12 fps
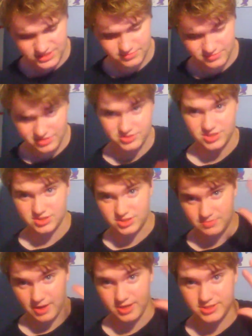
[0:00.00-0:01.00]
uses
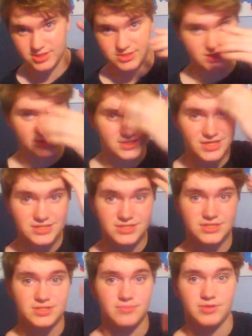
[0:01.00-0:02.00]
his Spidey sense and
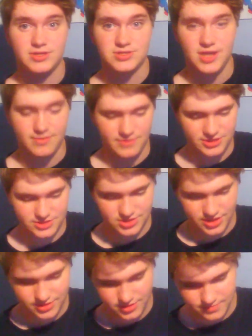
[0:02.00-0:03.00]
senses something's up, and he's
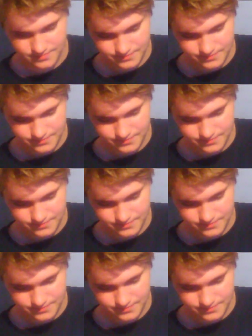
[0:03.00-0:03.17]
like,